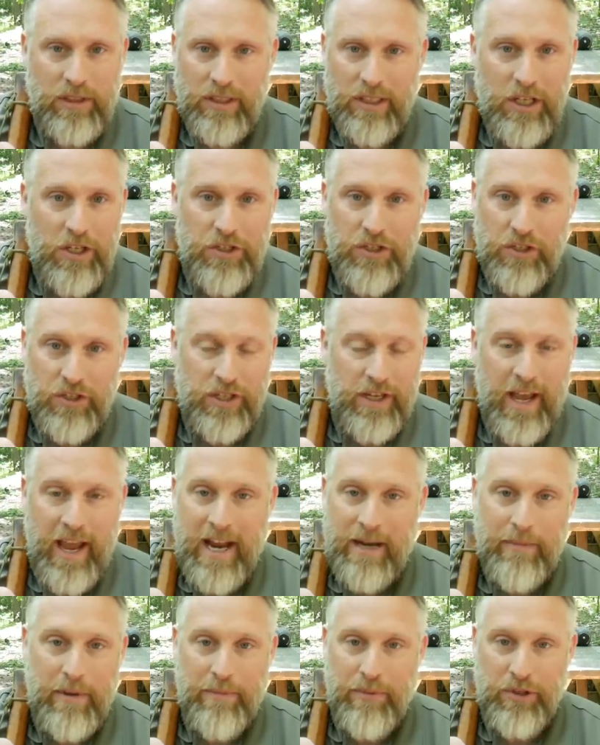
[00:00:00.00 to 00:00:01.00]
It's just an
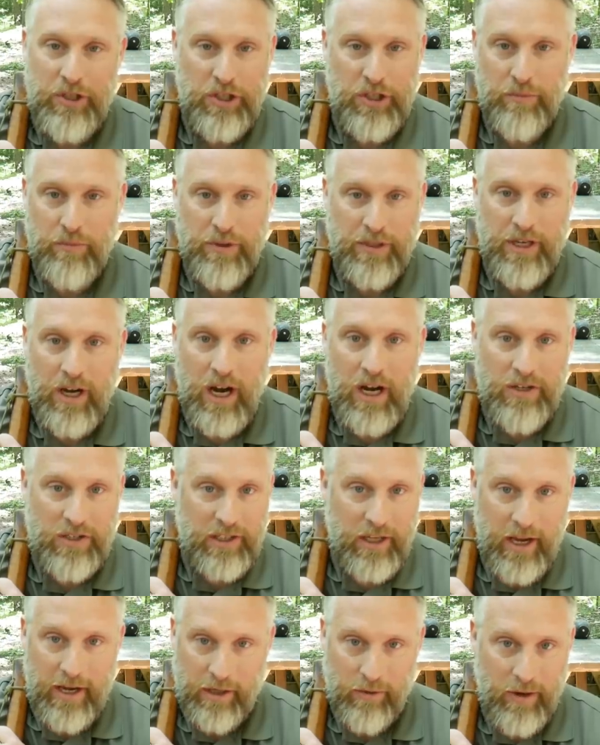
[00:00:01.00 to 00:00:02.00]
enemy position with guys
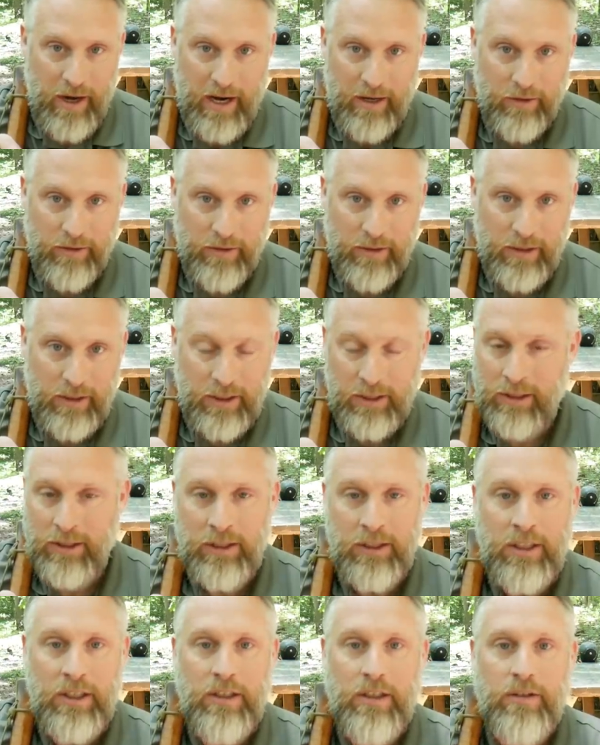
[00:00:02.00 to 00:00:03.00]
lying around.
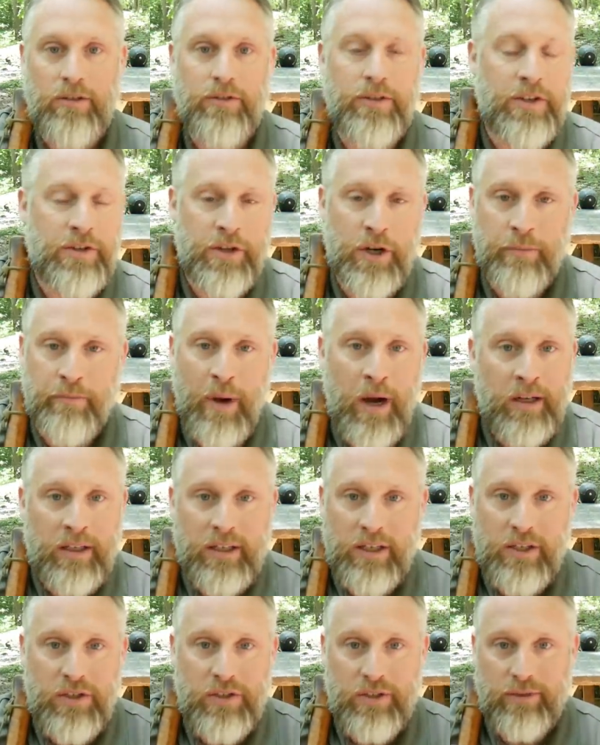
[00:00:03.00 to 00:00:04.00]
There's no
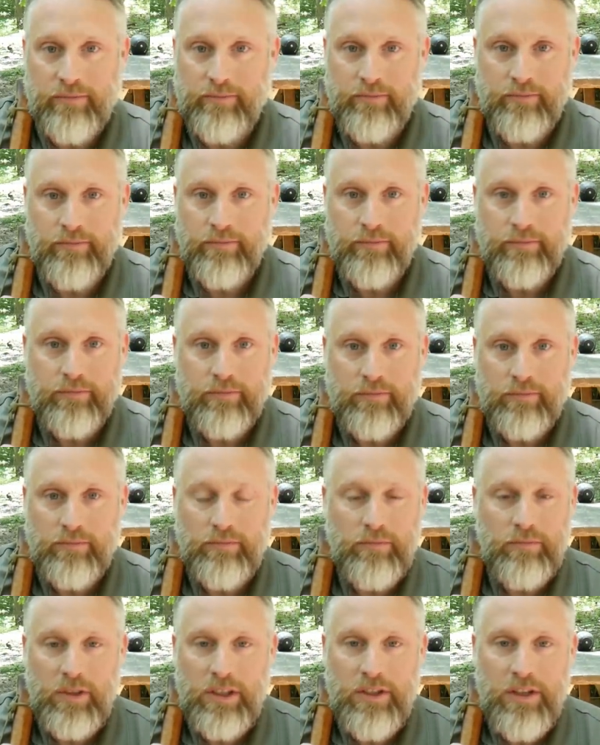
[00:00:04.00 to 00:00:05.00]
bunkers,
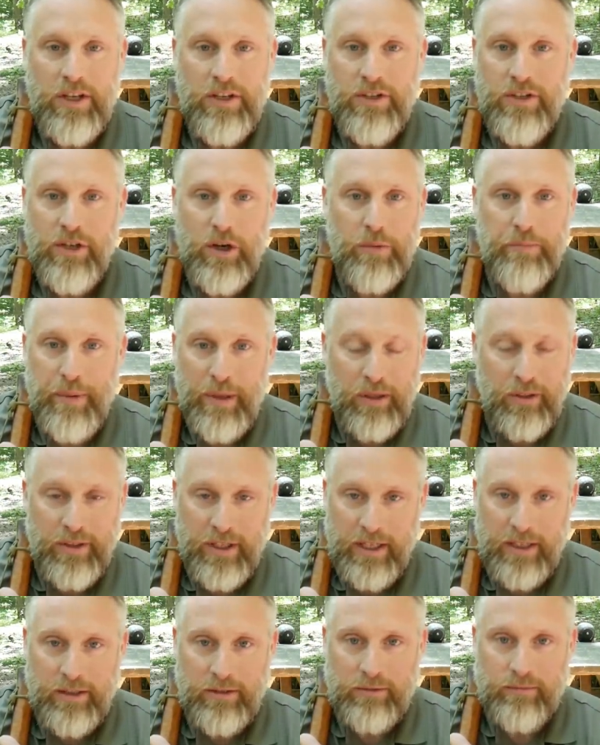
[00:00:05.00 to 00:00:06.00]
there's no
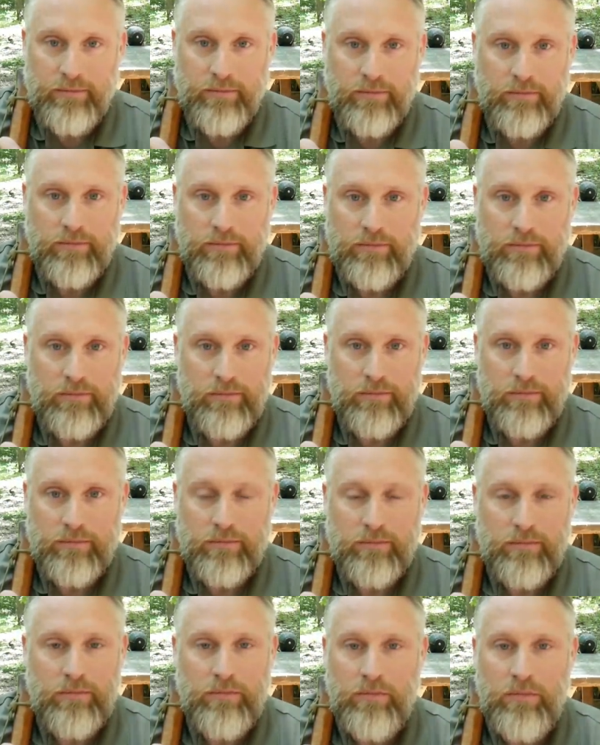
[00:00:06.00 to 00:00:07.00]
building,
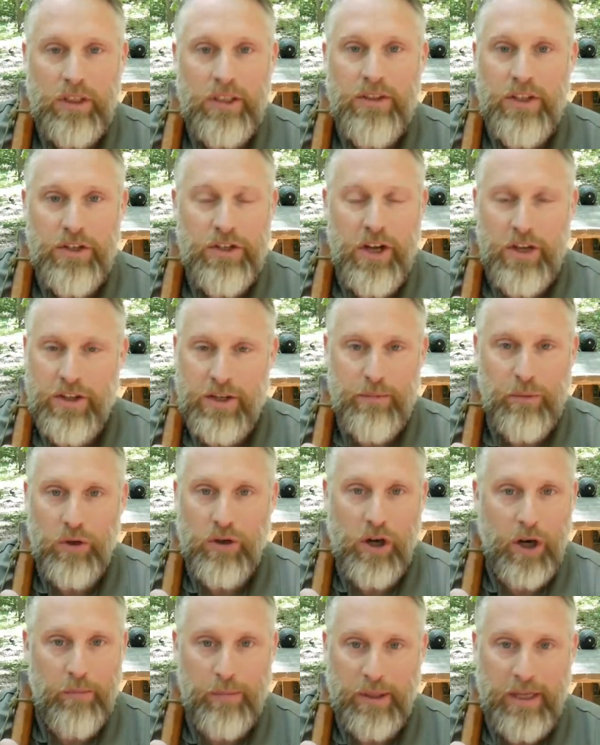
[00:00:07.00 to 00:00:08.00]
there's nothing more
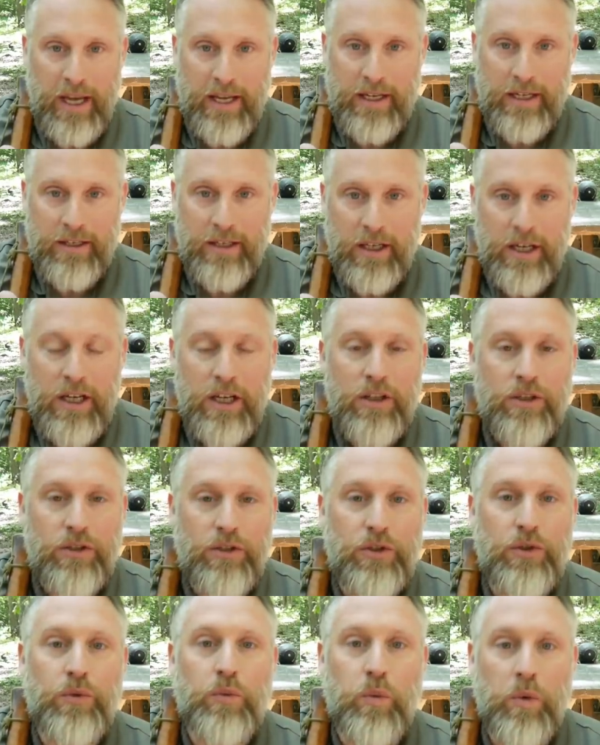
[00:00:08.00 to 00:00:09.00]
complicated.
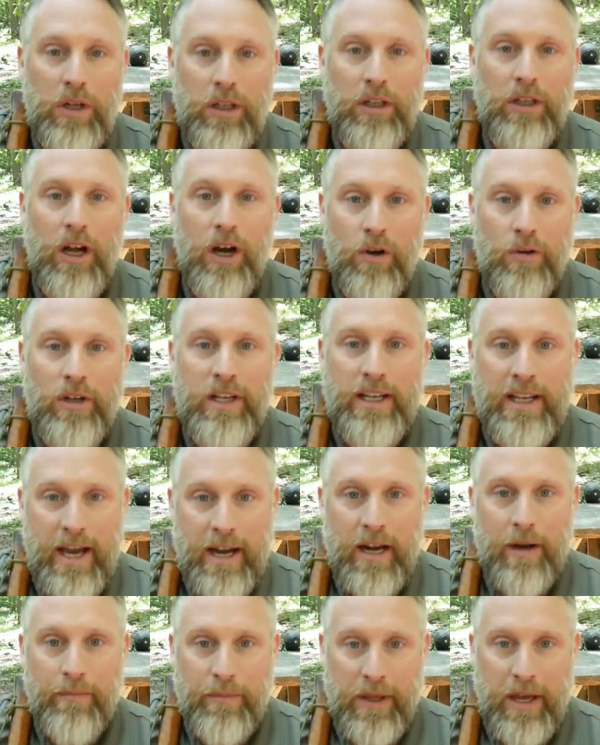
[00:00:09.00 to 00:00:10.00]
You will only get
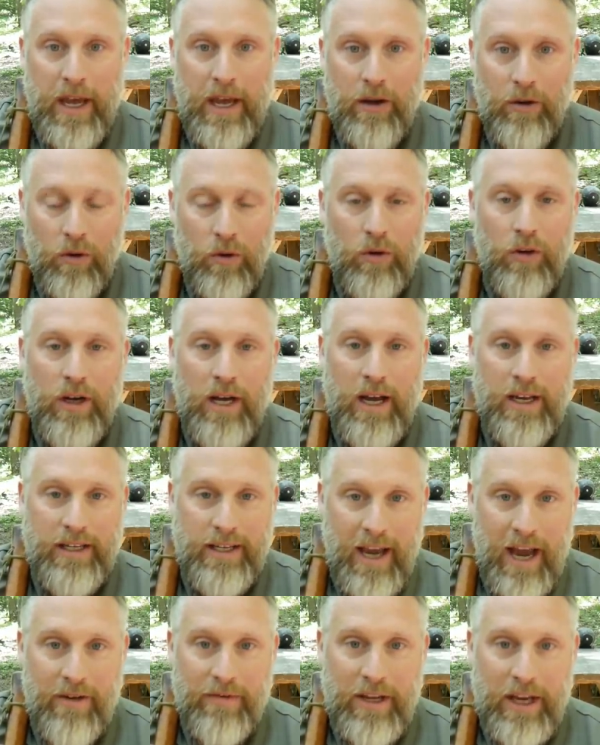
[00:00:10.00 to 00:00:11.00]
up there, or I
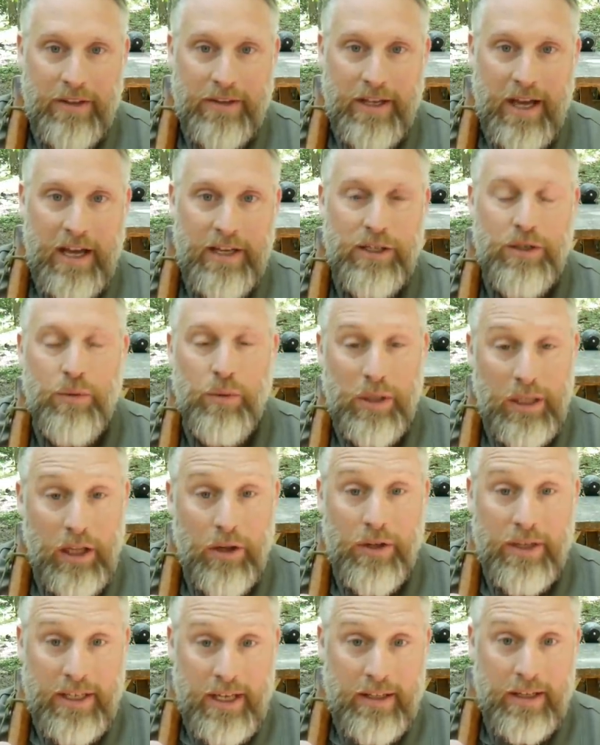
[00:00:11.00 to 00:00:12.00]
caveat that, you will
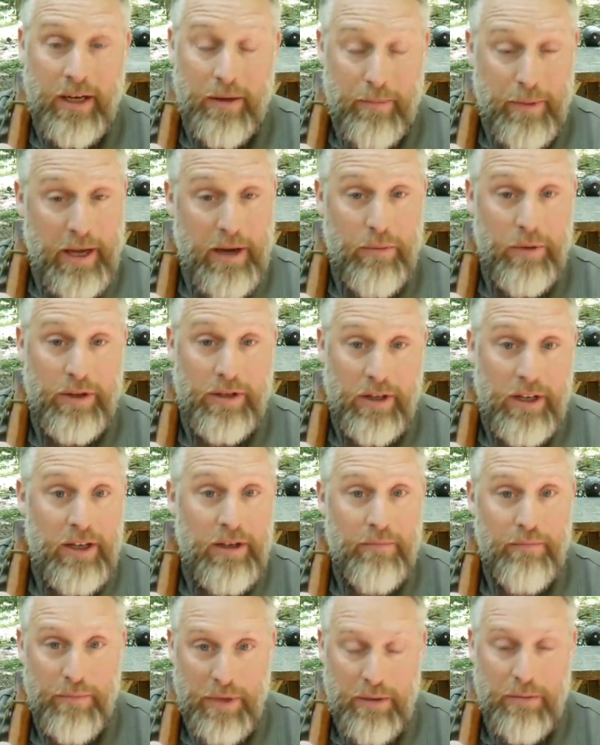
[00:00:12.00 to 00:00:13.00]
only get up there with
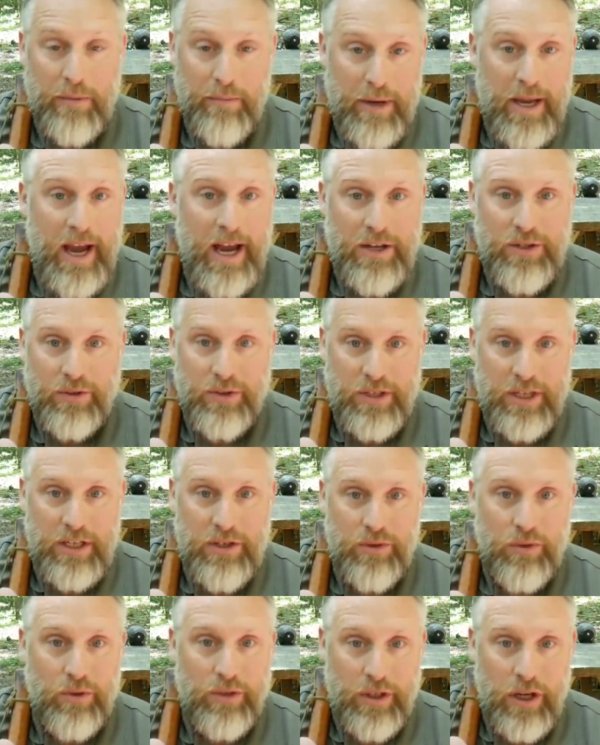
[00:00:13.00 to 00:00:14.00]
minimum casualties
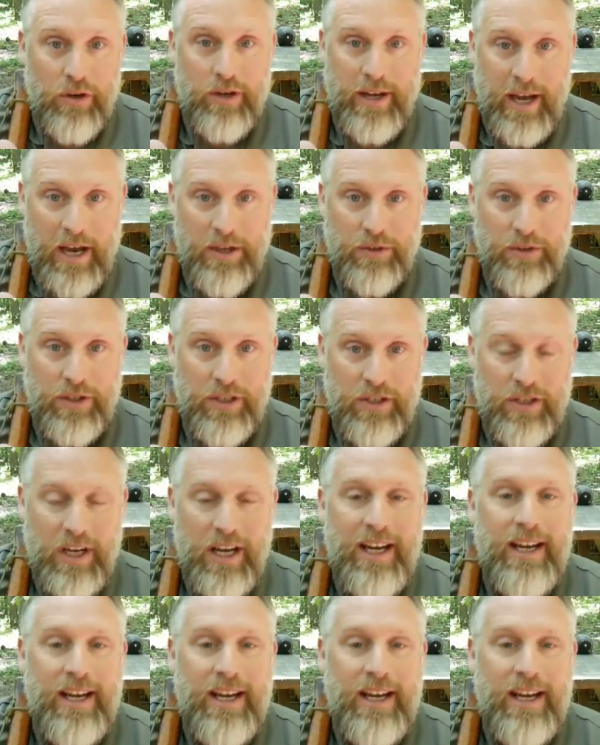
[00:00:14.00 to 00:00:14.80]
or no casualties